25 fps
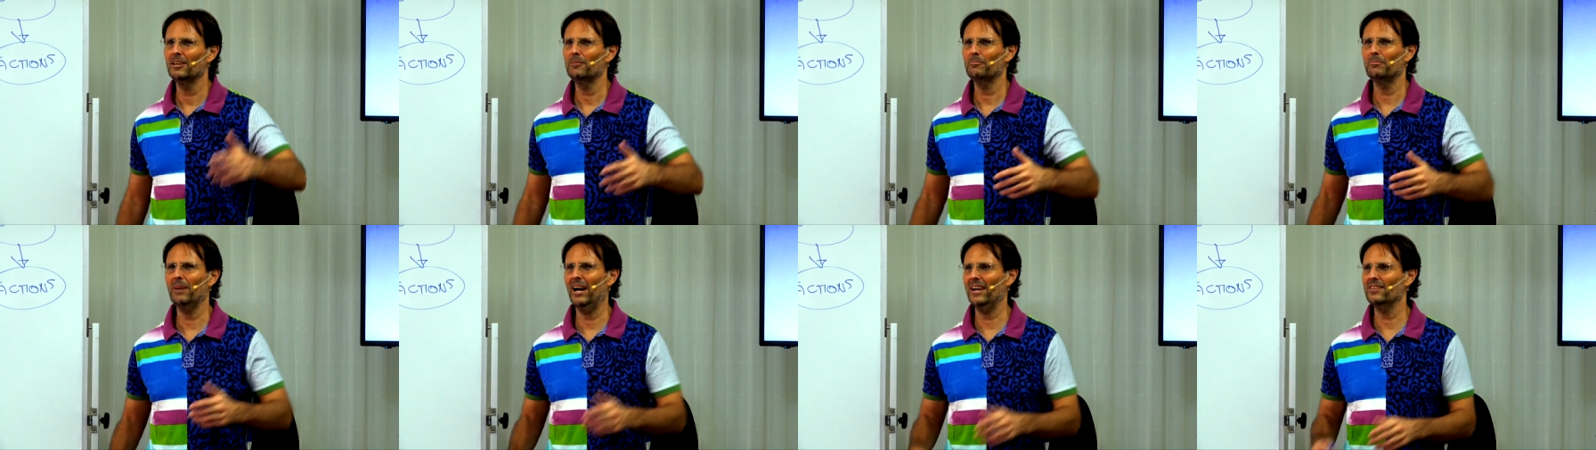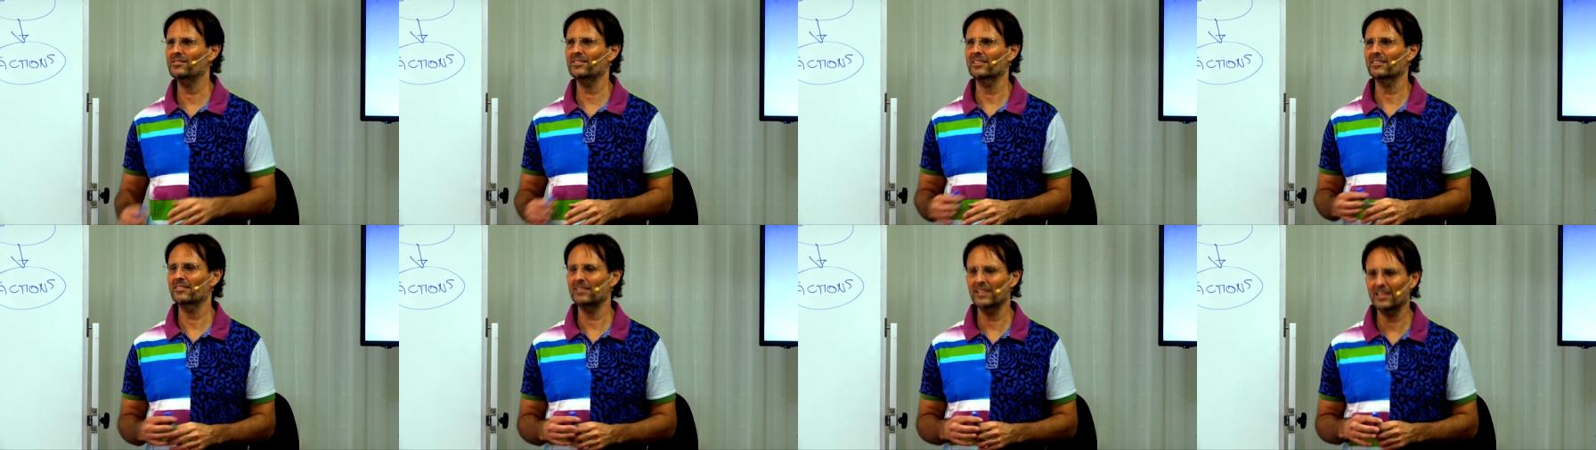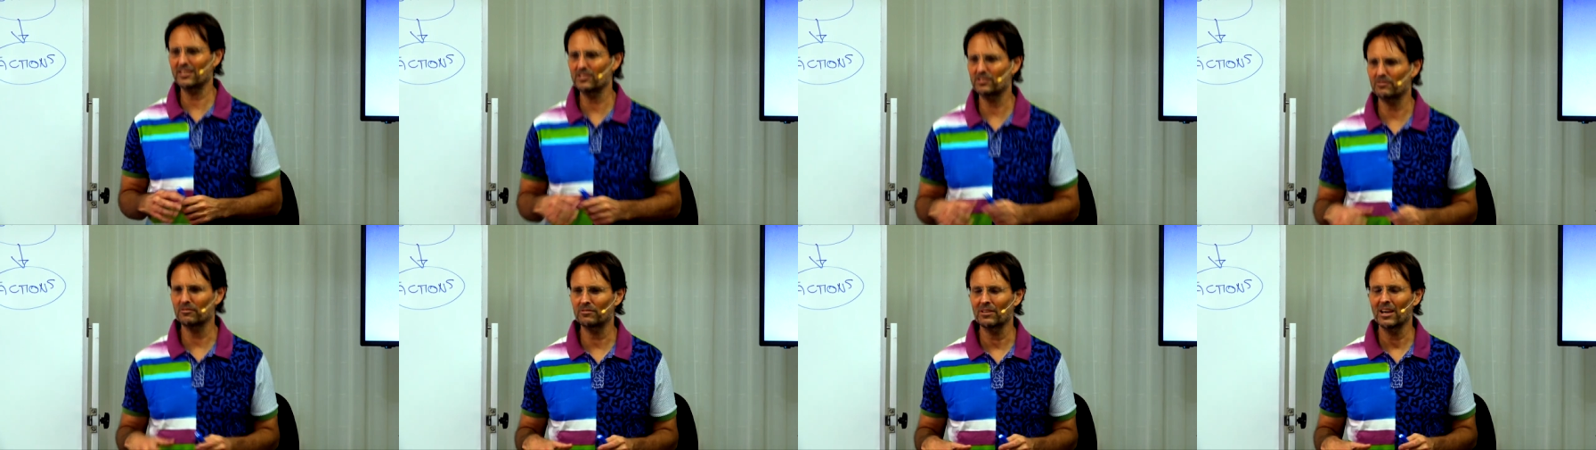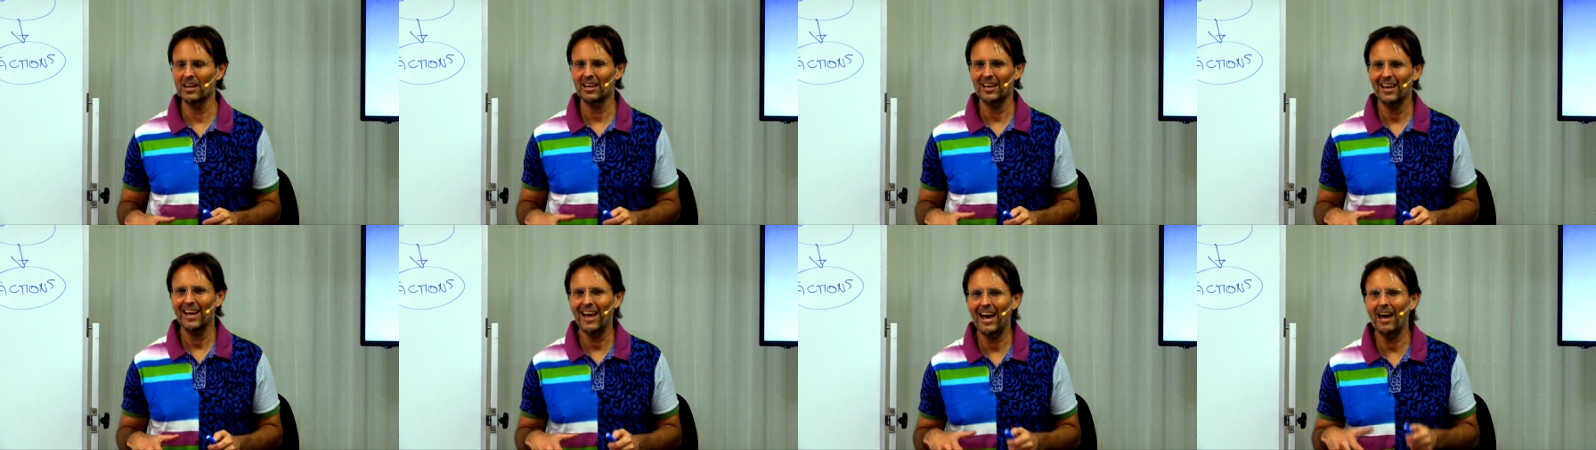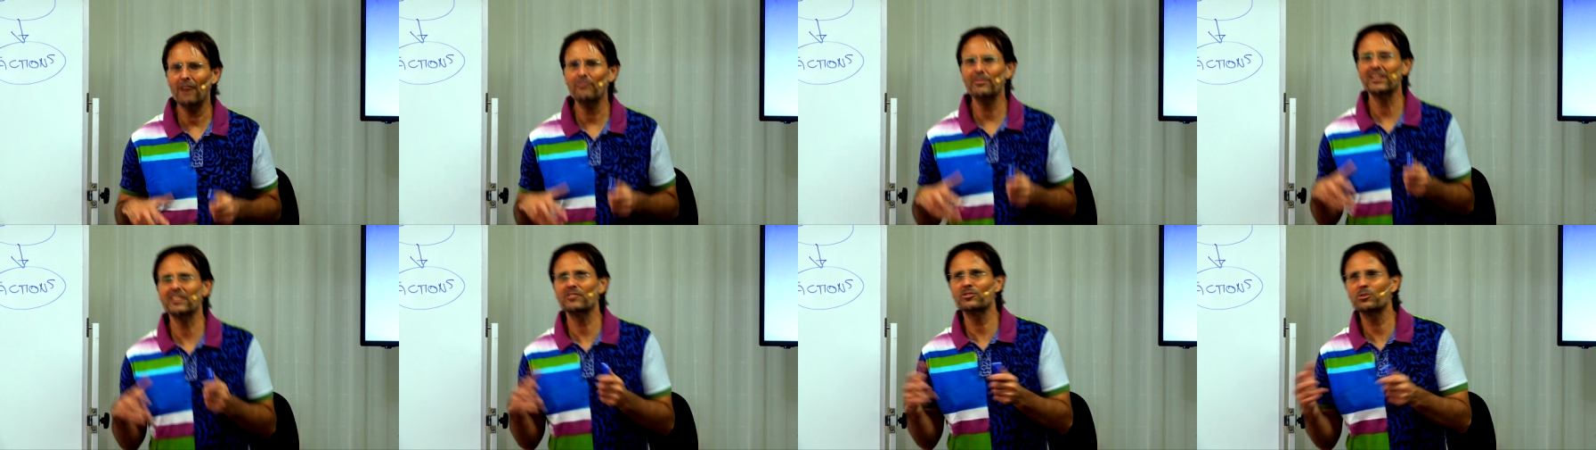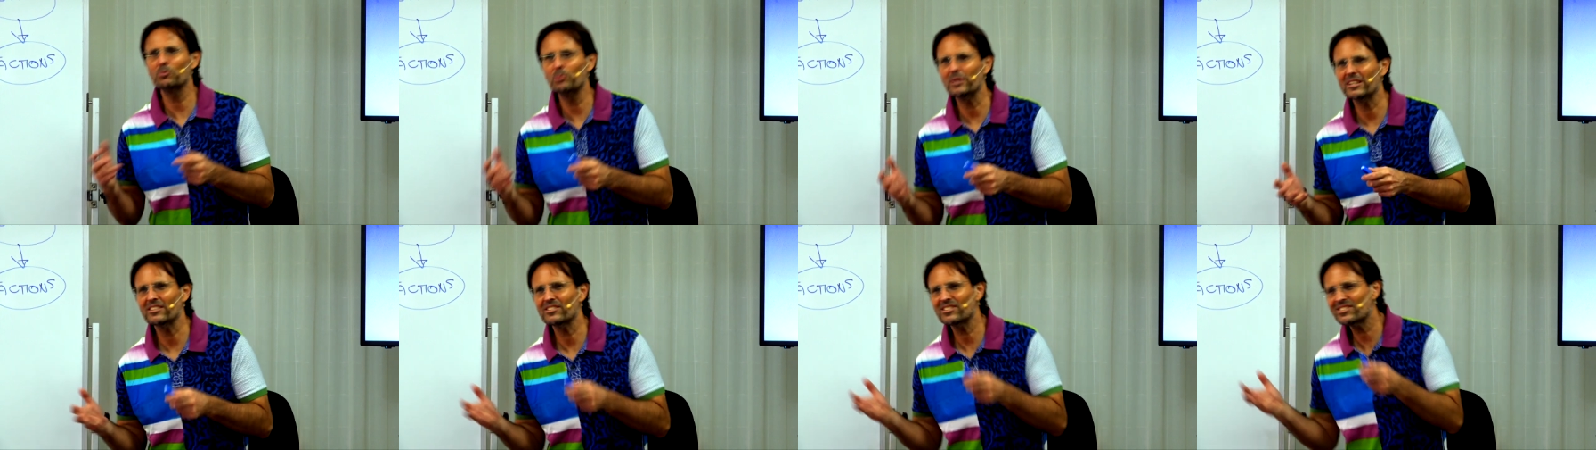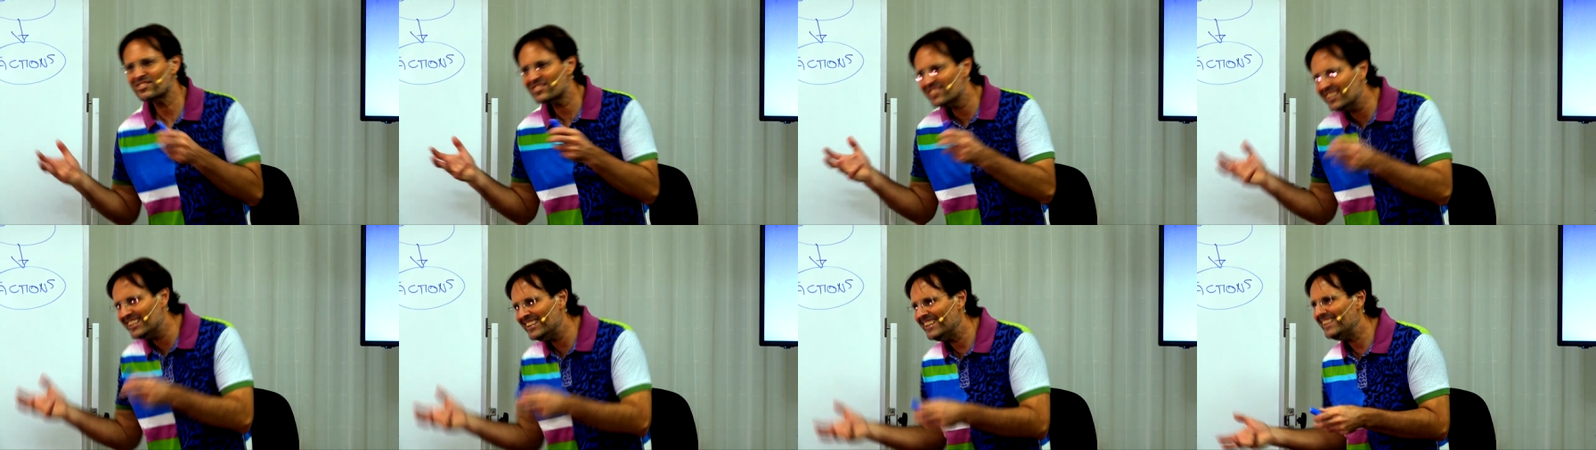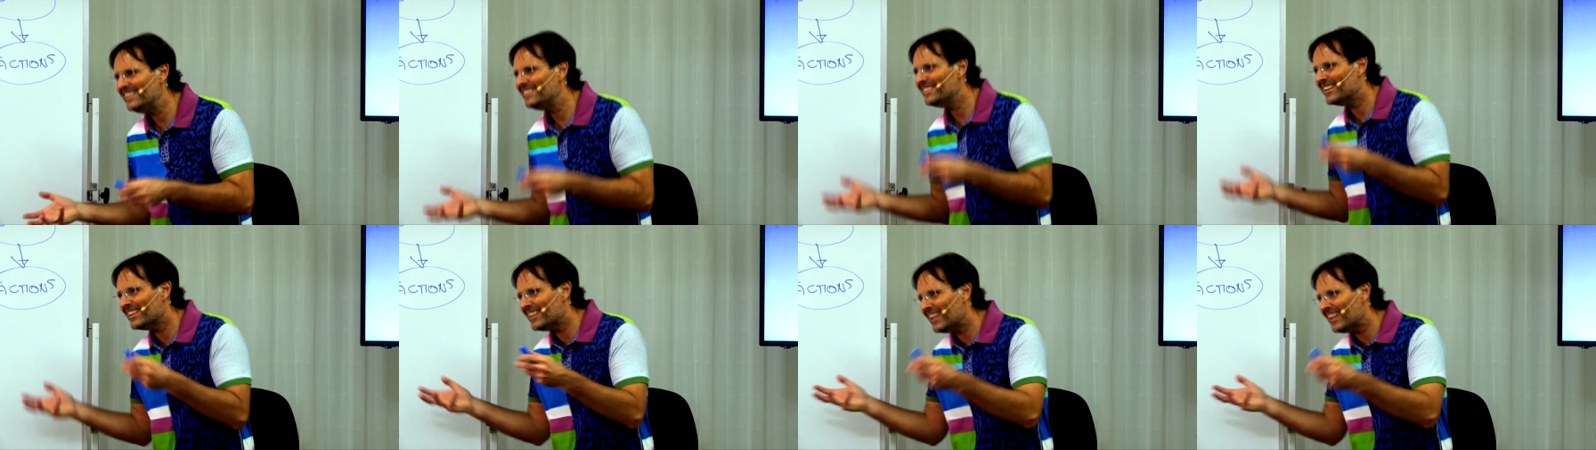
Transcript: basic things of having to exceed